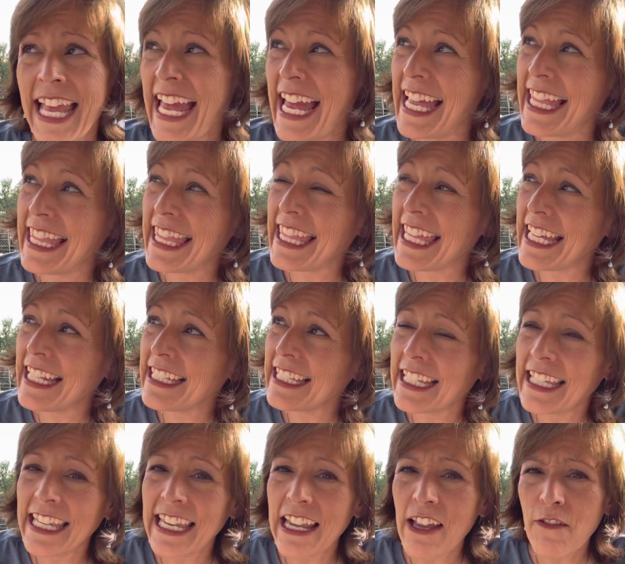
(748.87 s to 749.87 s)
and then to
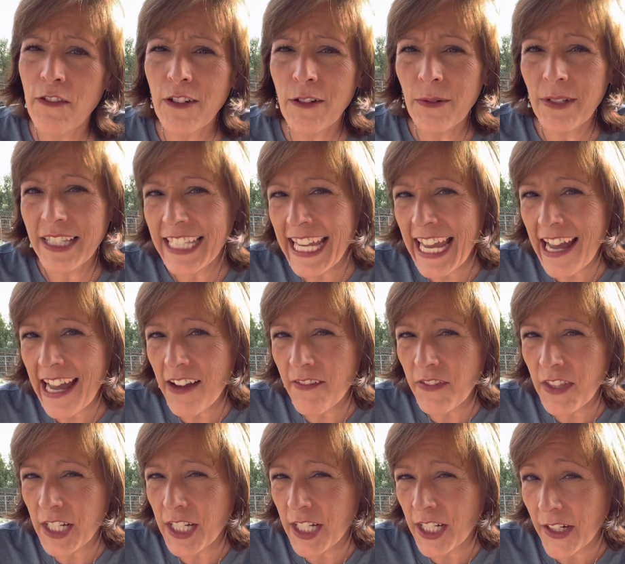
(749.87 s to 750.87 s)
never really have
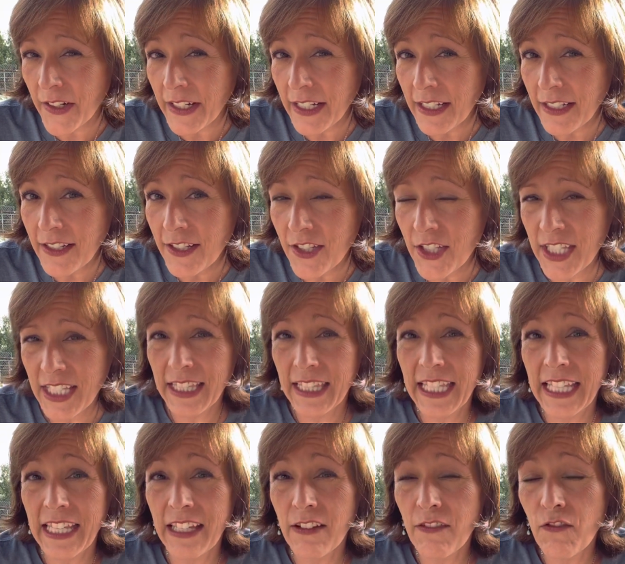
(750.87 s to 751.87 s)
the courage to
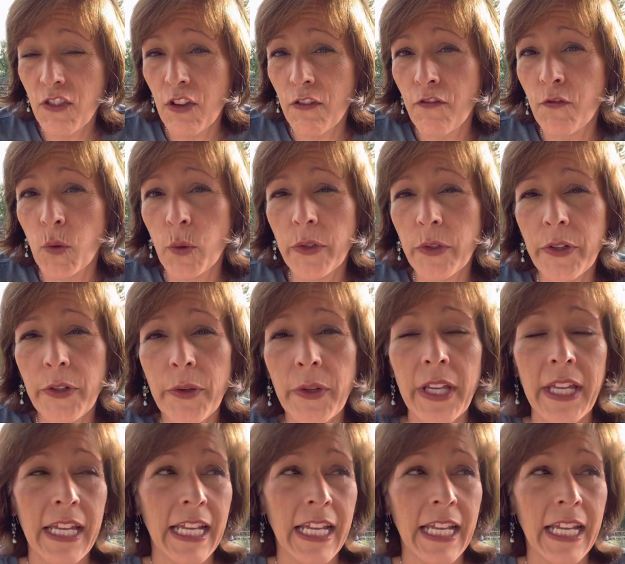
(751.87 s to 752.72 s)
live the full